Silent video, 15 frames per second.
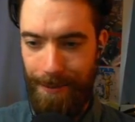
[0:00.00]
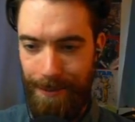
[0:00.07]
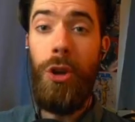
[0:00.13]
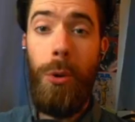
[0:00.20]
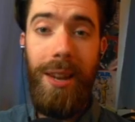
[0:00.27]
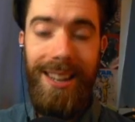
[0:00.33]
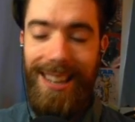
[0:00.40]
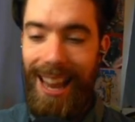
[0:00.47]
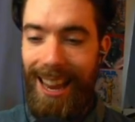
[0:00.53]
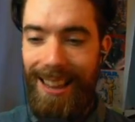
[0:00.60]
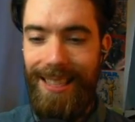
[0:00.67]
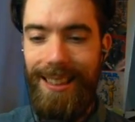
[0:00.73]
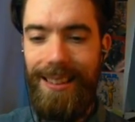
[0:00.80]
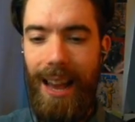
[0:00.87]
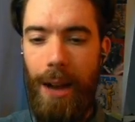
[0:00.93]
You can take
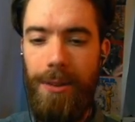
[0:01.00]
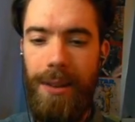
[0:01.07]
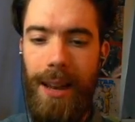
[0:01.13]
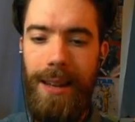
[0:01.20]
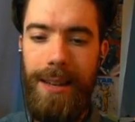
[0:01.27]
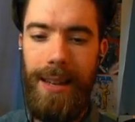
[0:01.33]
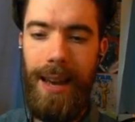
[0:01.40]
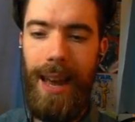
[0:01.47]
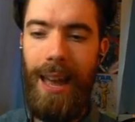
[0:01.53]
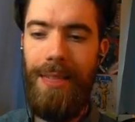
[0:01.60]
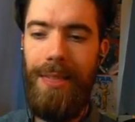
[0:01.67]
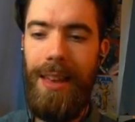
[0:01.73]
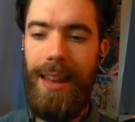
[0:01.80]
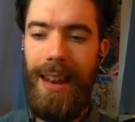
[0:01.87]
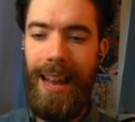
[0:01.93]
this housing idea
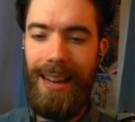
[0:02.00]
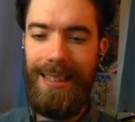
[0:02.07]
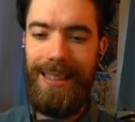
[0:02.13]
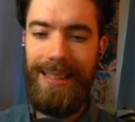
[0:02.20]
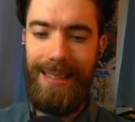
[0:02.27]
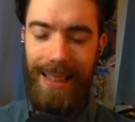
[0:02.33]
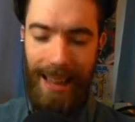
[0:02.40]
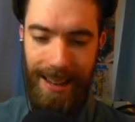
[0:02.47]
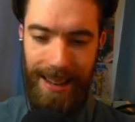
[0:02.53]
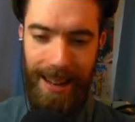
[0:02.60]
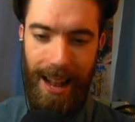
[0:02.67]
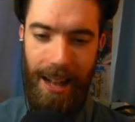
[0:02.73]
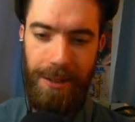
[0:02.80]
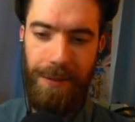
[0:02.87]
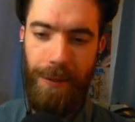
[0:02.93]
and then extend it
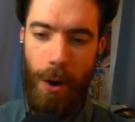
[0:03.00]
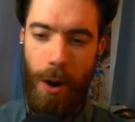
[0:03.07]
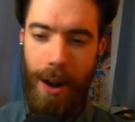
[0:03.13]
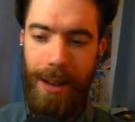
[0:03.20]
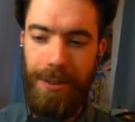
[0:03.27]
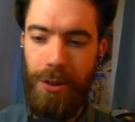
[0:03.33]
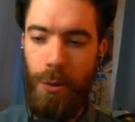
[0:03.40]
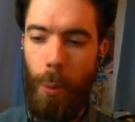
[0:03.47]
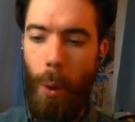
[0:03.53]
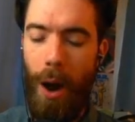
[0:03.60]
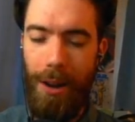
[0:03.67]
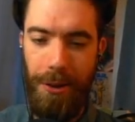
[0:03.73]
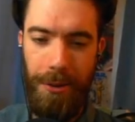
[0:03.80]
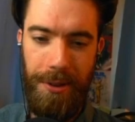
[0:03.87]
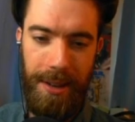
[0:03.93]
as far as you
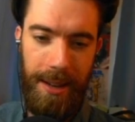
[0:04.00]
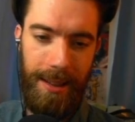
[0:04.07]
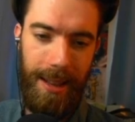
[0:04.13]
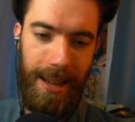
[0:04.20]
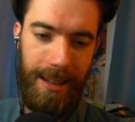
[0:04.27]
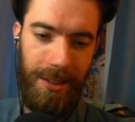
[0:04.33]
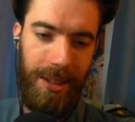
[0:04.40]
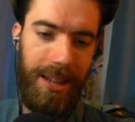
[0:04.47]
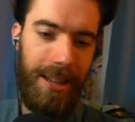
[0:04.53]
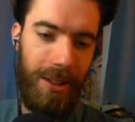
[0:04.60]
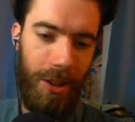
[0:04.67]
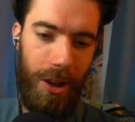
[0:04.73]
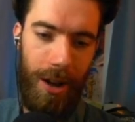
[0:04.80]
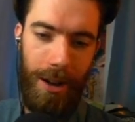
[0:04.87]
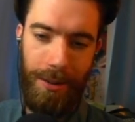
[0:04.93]
want, using it like Lincoln
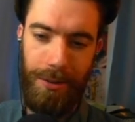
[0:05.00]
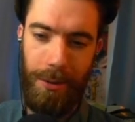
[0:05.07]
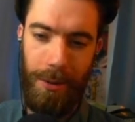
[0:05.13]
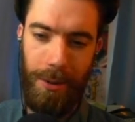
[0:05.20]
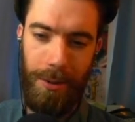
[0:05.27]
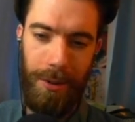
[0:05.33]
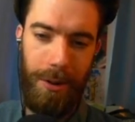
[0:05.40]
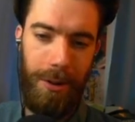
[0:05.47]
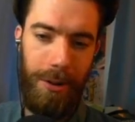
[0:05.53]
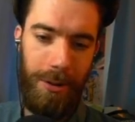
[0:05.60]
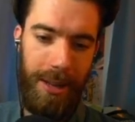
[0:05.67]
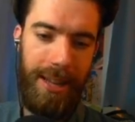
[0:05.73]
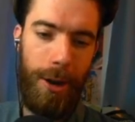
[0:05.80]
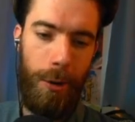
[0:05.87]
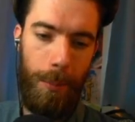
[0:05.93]
logs or little
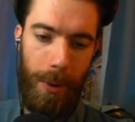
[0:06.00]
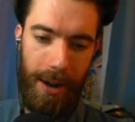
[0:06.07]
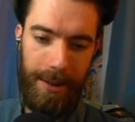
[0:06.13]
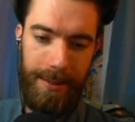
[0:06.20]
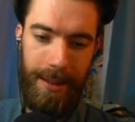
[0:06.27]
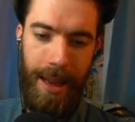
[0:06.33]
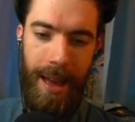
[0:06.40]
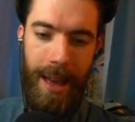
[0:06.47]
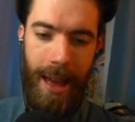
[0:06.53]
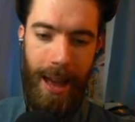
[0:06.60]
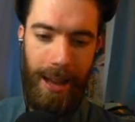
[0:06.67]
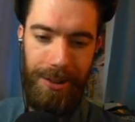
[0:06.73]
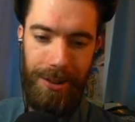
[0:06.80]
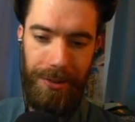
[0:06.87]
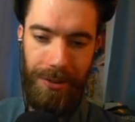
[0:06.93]
Lego bricks,
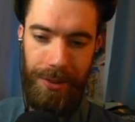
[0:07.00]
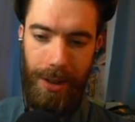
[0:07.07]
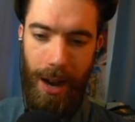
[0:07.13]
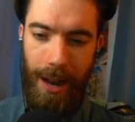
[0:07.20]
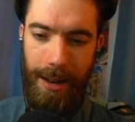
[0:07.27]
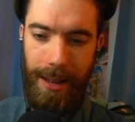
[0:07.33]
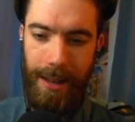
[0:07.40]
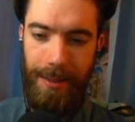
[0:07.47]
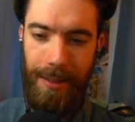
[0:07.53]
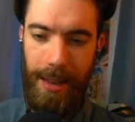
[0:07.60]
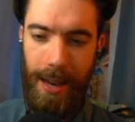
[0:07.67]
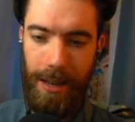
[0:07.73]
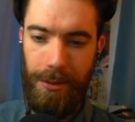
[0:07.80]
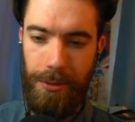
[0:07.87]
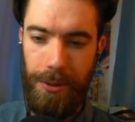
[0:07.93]
and just dot in the
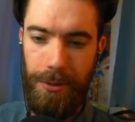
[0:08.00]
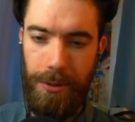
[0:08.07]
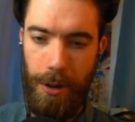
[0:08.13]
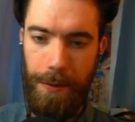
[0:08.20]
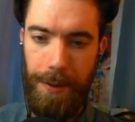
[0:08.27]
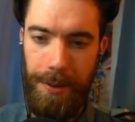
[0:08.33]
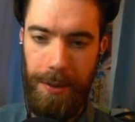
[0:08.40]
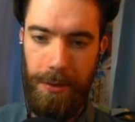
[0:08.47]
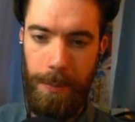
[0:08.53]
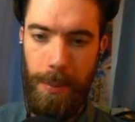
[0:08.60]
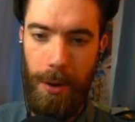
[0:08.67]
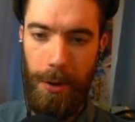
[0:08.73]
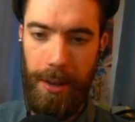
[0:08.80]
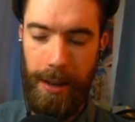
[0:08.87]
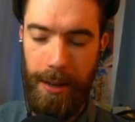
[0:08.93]
extra services
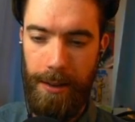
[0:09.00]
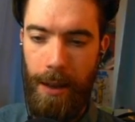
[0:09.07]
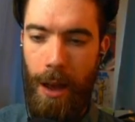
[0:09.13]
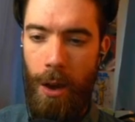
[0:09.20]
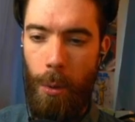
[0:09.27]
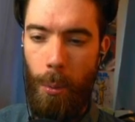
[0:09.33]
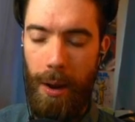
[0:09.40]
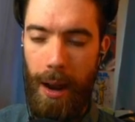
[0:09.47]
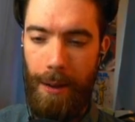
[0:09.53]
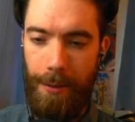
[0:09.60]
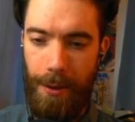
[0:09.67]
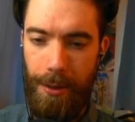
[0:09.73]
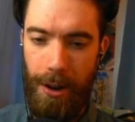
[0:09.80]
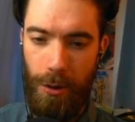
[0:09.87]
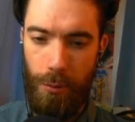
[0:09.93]
building
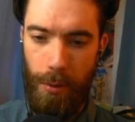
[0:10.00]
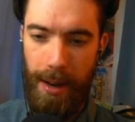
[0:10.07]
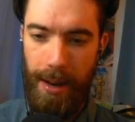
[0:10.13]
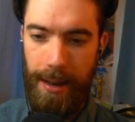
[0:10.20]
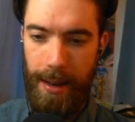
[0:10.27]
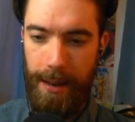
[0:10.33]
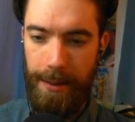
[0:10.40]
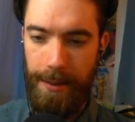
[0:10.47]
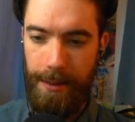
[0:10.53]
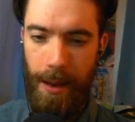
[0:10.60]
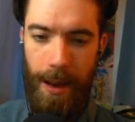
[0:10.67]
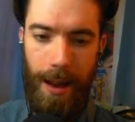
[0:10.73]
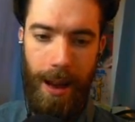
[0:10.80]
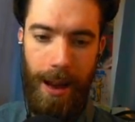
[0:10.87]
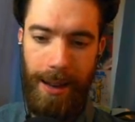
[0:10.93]
whenever their radius
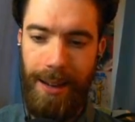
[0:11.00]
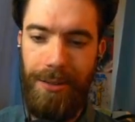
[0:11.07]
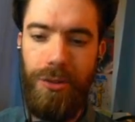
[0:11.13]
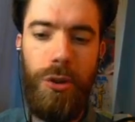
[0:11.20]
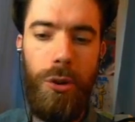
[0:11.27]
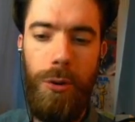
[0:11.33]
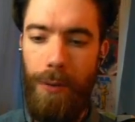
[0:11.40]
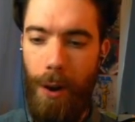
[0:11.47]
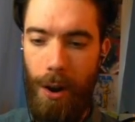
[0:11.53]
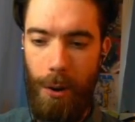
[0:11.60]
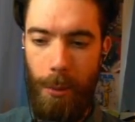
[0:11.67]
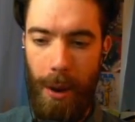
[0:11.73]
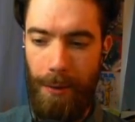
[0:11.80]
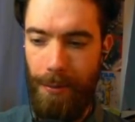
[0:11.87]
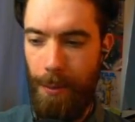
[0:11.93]
gets too far
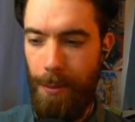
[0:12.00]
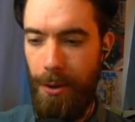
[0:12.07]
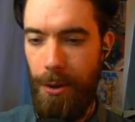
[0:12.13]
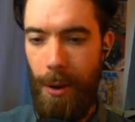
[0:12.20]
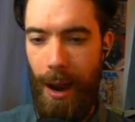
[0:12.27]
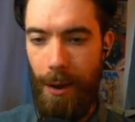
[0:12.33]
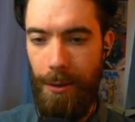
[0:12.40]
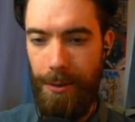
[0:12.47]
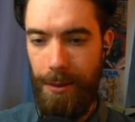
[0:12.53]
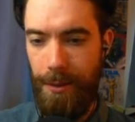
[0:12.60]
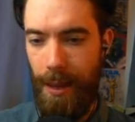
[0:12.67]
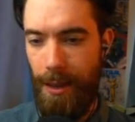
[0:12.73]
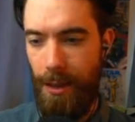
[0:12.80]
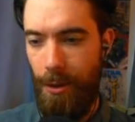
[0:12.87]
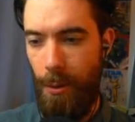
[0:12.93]
away from the new houses
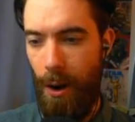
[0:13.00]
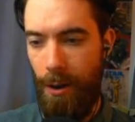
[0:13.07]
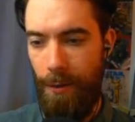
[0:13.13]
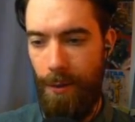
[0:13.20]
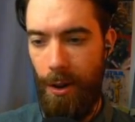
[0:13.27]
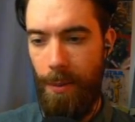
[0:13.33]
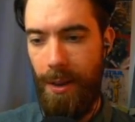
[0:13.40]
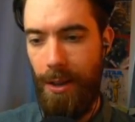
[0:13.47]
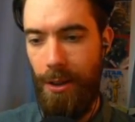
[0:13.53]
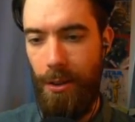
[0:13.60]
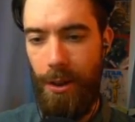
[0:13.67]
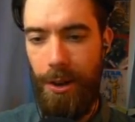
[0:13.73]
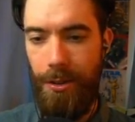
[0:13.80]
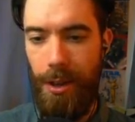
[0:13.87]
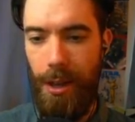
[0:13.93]
that you are developing, and you
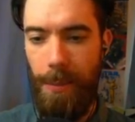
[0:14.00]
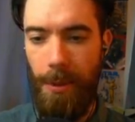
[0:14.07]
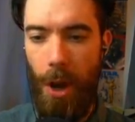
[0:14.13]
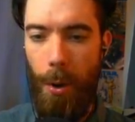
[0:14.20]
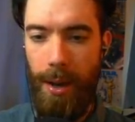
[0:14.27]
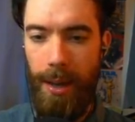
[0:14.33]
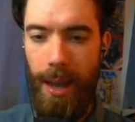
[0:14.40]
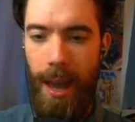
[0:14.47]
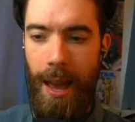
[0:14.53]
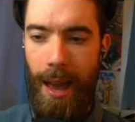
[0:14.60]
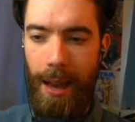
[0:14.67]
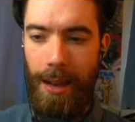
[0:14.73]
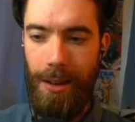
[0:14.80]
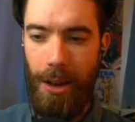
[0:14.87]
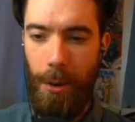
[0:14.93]
can just keep going
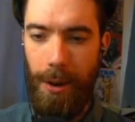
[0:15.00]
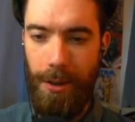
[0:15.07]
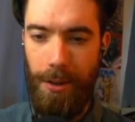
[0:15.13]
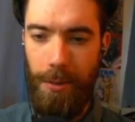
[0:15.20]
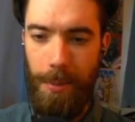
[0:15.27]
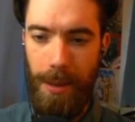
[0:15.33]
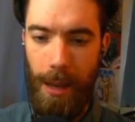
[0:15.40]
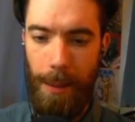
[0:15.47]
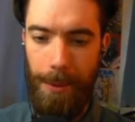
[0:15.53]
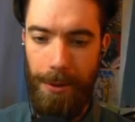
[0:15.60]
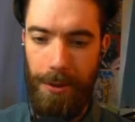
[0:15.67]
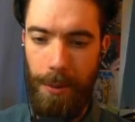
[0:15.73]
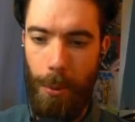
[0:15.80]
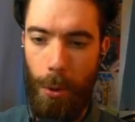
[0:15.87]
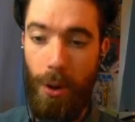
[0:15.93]
and going to be able to
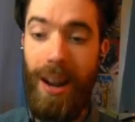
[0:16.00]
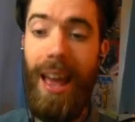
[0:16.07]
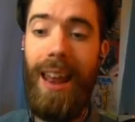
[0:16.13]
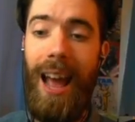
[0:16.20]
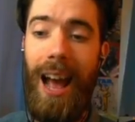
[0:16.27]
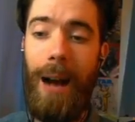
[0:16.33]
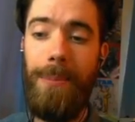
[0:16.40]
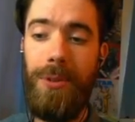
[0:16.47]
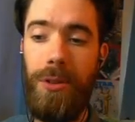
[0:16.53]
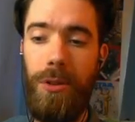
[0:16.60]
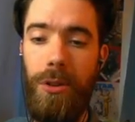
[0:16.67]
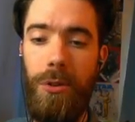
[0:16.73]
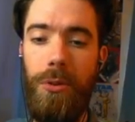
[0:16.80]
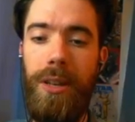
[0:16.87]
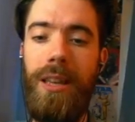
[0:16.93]
support an
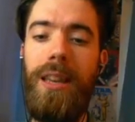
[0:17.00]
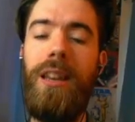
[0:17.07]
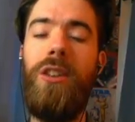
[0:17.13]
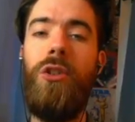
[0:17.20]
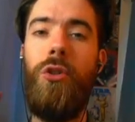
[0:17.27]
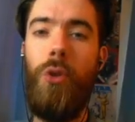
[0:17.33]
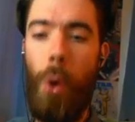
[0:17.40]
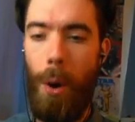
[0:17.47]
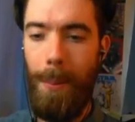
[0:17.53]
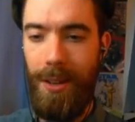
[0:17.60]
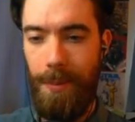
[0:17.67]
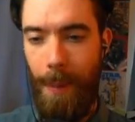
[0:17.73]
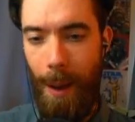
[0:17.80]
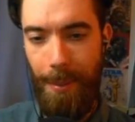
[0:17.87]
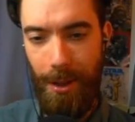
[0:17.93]
absolutely enormous
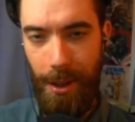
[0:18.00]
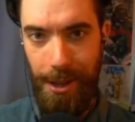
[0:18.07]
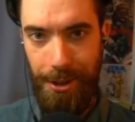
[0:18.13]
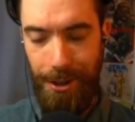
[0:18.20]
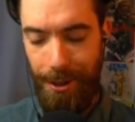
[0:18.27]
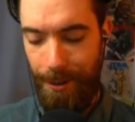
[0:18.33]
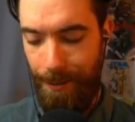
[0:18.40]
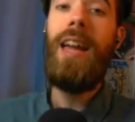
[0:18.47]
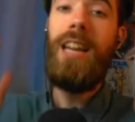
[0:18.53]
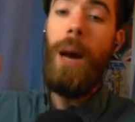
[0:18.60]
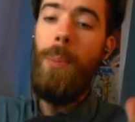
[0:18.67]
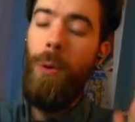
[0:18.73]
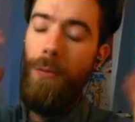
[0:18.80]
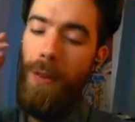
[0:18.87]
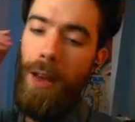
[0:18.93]
population. A
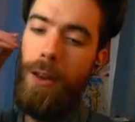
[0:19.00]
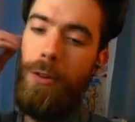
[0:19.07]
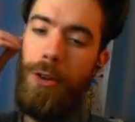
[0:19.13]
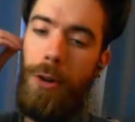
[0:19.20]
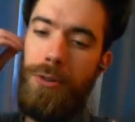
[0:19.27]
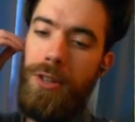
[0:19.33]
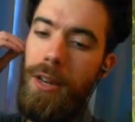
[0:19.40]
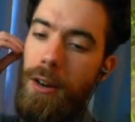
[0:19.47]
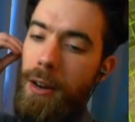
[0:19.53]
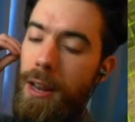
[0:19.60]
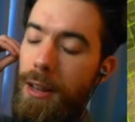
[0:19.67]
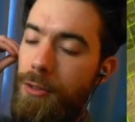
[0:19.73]
couple final notes here. It